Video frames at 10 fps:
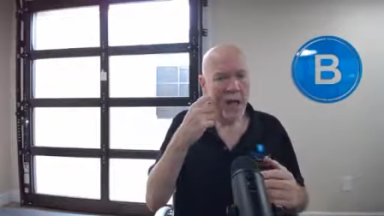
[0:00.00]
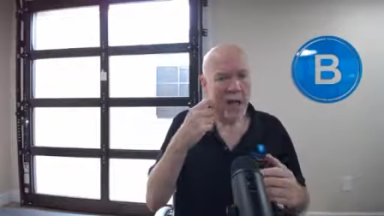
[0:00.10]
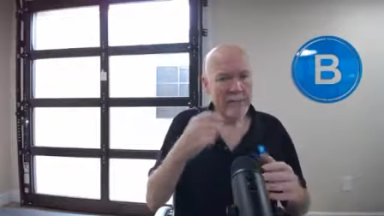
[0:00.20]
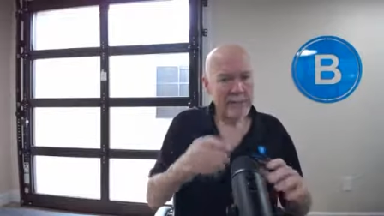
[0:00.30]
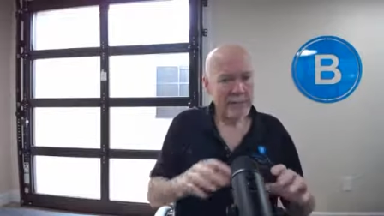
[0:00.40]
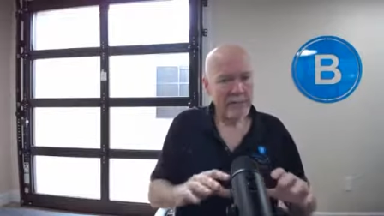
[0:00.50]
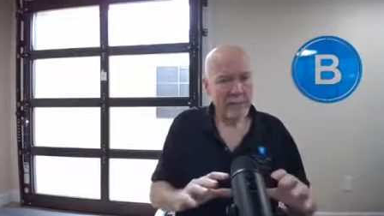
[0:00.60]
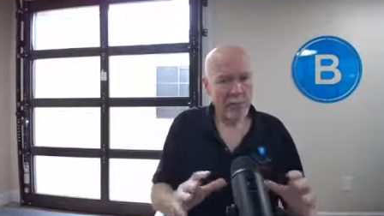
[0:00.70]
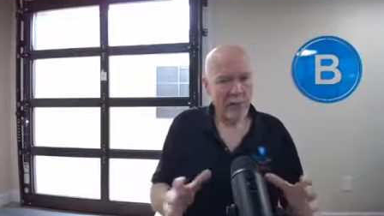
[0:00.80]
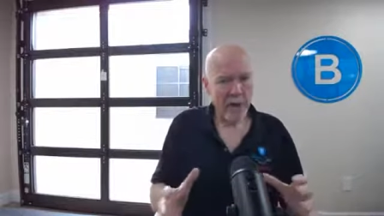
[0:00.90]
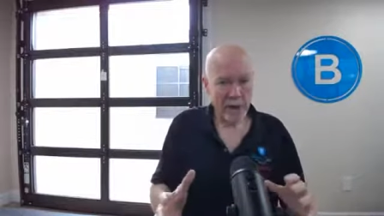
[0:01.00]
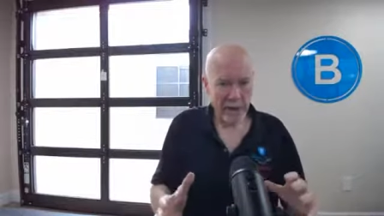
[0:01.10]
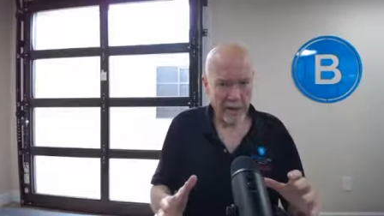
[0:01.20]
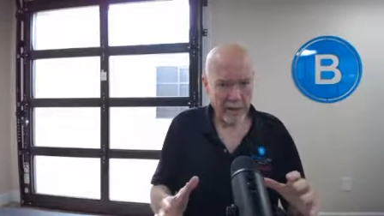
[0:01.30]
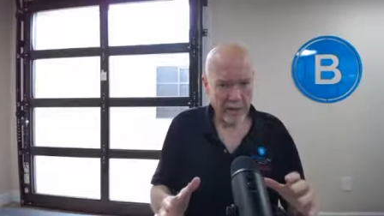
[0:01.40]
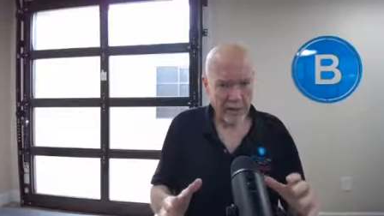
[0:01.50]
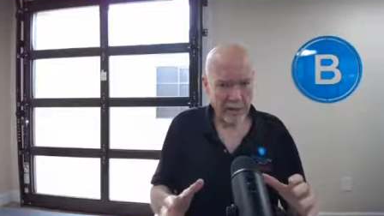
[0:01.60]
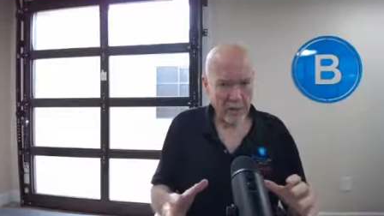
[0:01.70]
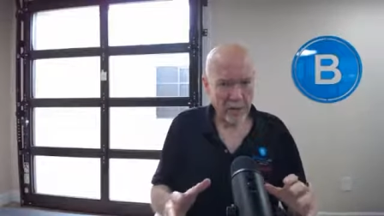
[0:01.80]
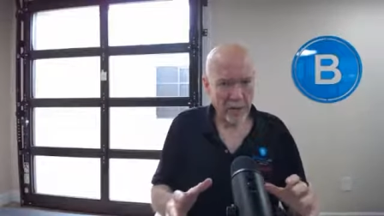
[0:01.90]
obviously the more car damage and the
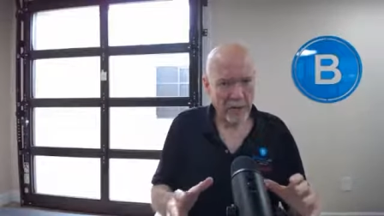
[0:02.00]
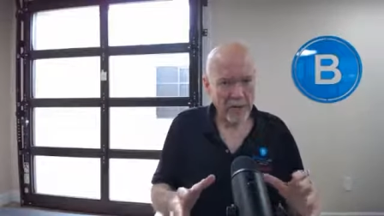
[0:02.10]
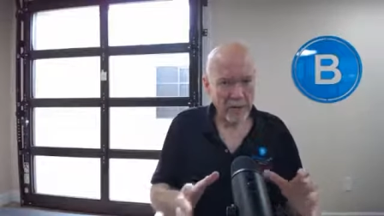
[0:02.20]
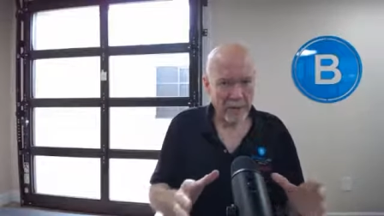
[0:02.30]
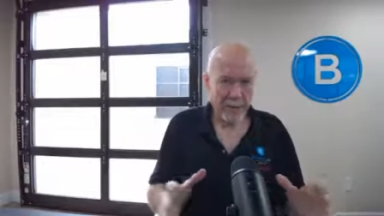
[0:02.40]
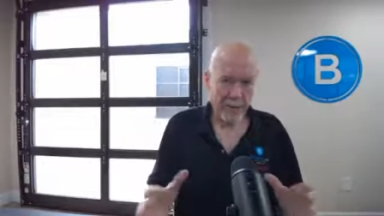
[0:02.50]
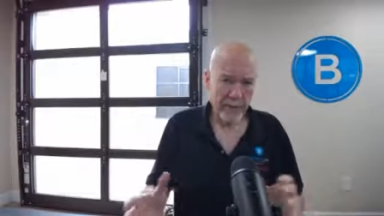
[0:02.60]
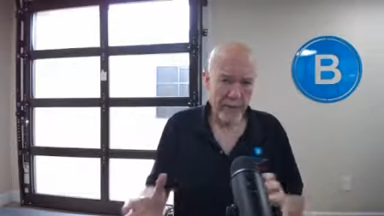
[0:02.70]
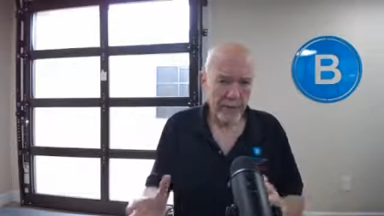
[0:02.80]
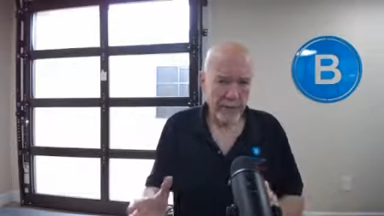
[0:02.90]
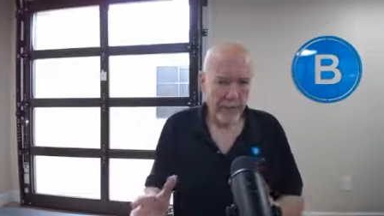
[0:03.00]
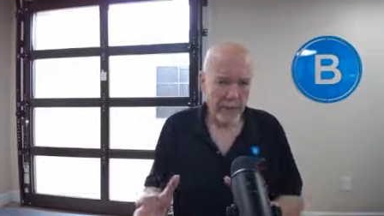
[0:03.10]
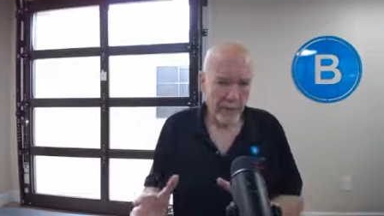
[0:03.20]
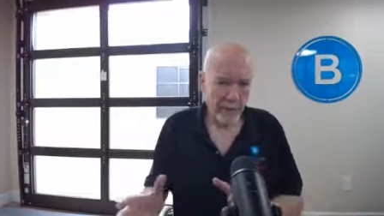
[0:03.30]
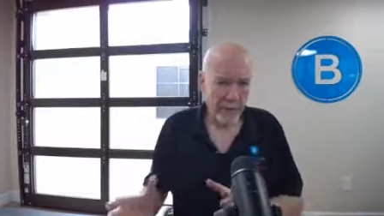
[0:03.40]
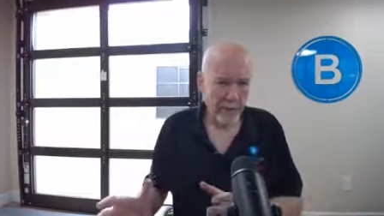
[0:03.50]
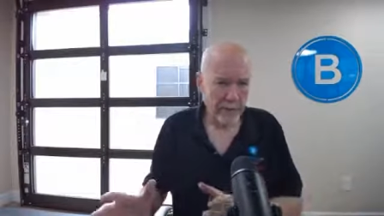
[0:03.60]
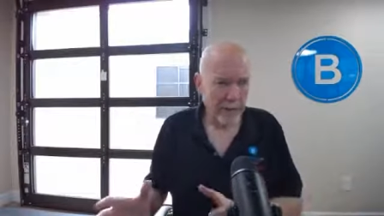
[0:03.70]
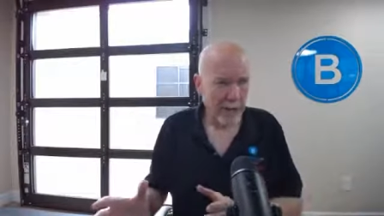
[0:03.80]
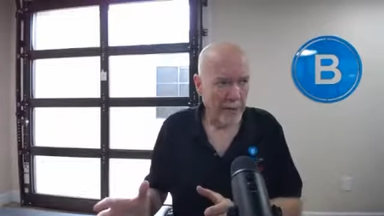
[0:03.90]
more thorough the car repair
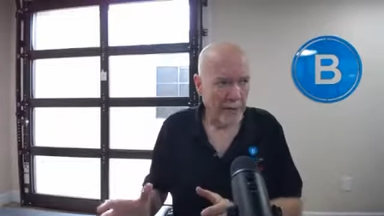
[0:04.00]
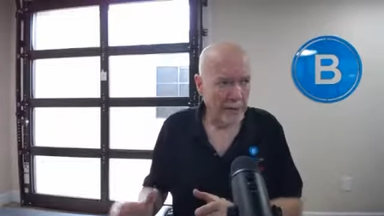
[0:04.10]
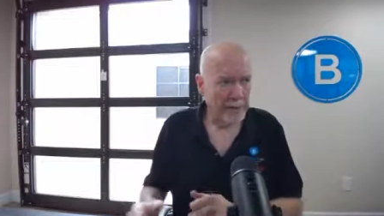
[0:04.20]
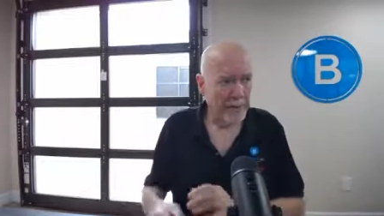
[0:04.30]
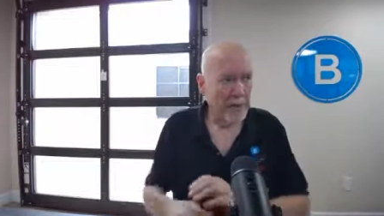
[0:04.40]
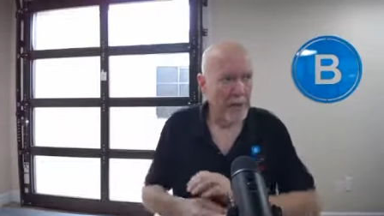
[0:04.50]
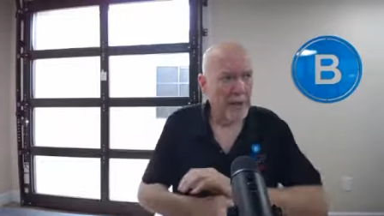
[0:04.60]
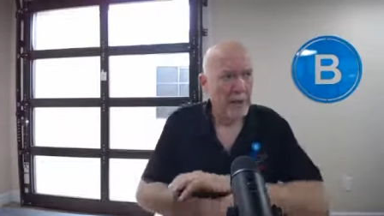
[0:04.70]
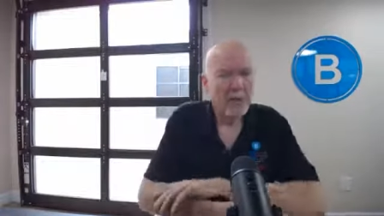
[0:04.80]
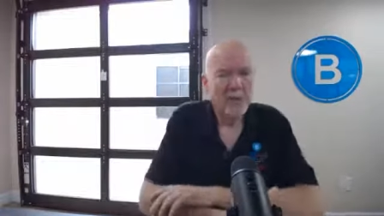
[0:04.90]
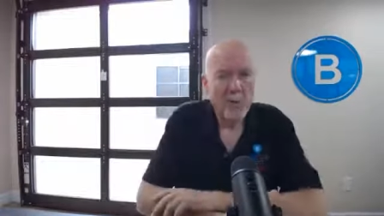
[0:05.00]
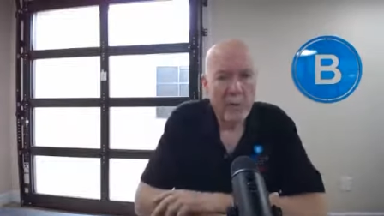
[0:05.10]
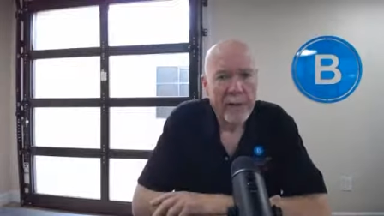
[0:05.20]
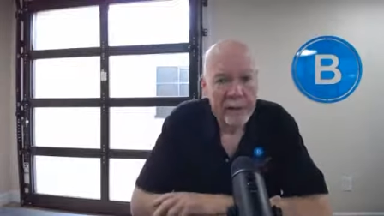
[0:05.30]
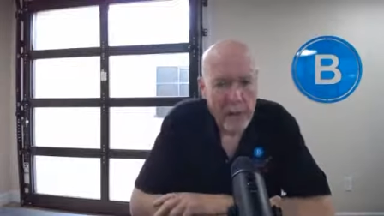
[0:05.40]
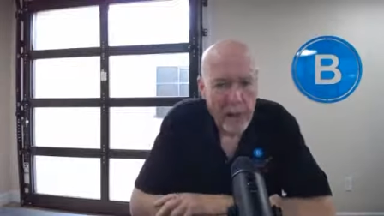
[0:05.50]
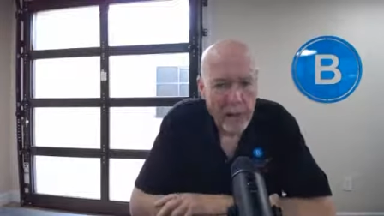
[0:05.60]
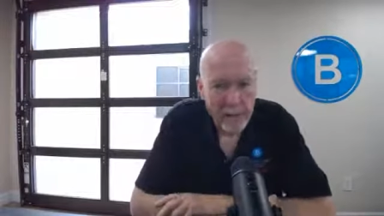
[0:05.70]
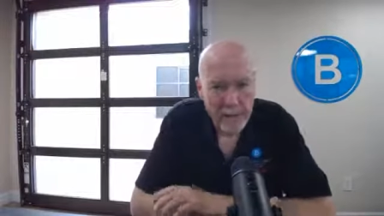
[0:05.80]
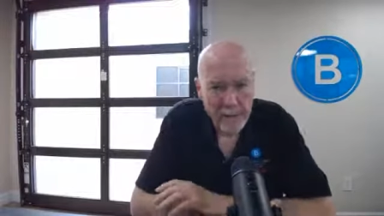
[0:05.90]
shop is, the more we can
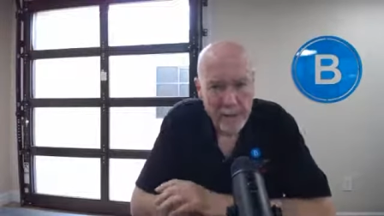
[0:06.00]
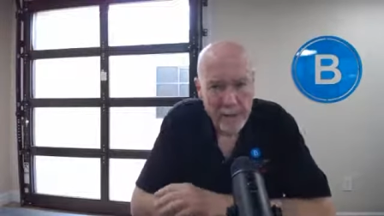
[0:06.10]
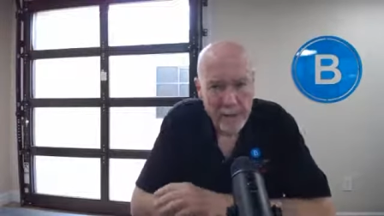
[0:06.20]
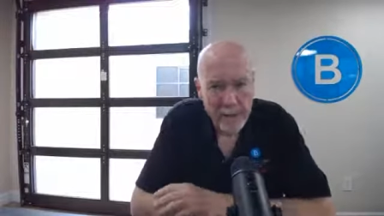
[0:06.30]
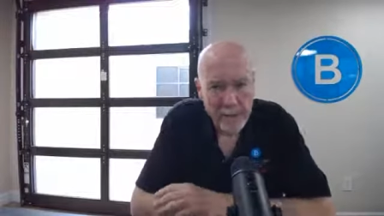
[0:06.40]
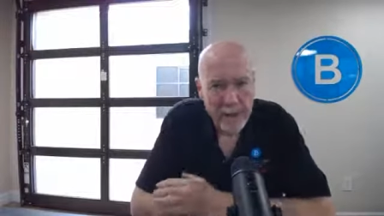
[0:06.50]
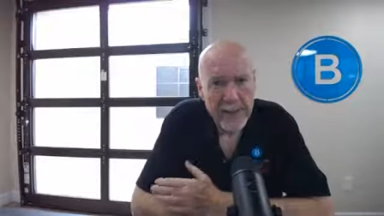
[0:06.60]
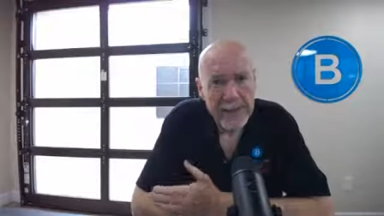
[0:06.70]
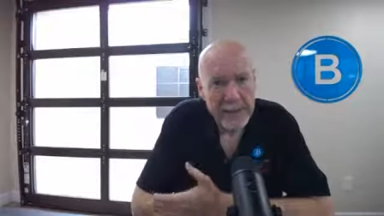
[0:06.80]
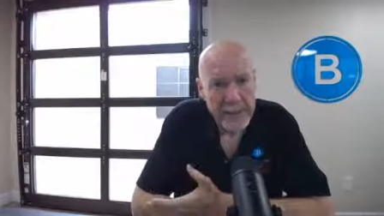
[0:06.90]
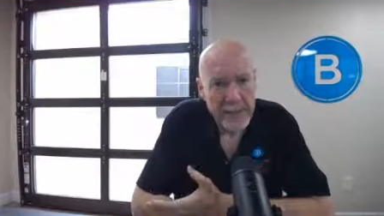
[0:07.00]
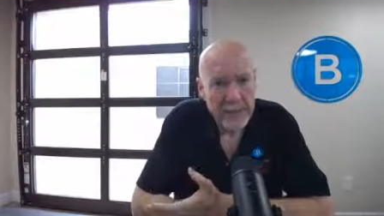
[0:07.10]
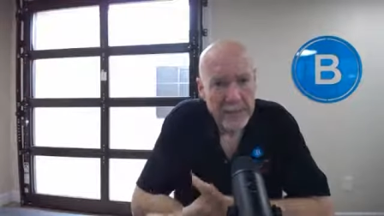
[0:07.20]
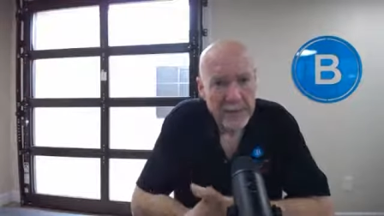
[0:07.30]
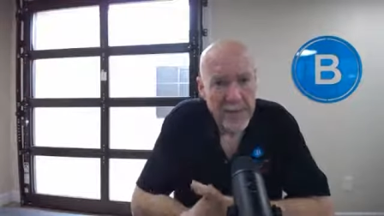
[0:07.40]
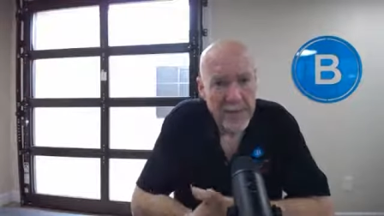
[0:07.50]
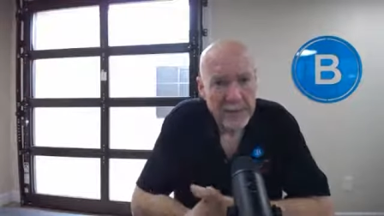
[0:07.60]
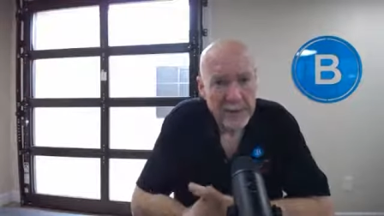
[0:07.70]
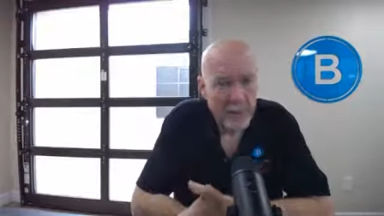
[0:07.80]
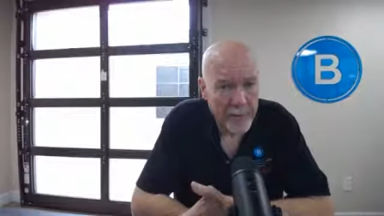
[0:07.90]
document the, the extent of the
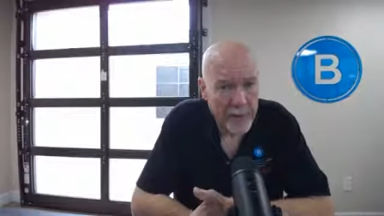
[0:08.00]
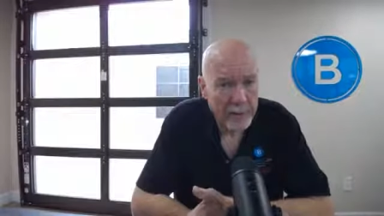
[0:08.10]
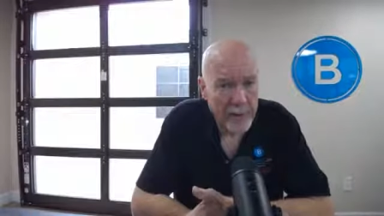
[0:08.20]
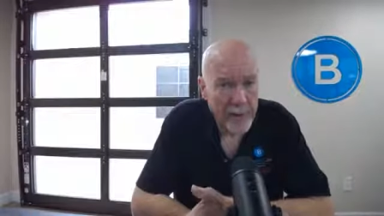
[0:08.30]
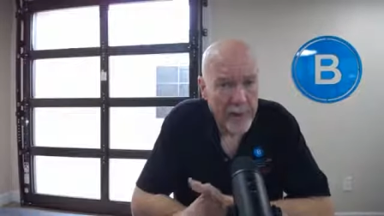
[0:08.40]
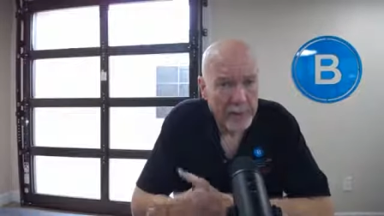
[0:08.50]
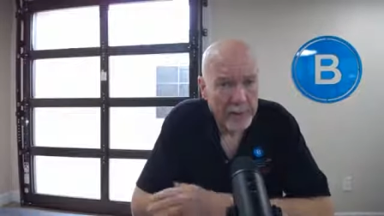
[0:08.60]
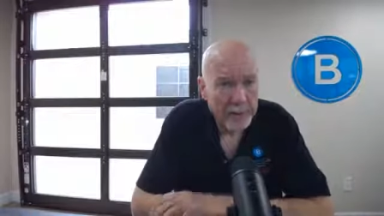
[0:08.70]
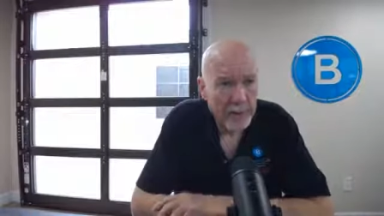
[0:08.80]
actual impact.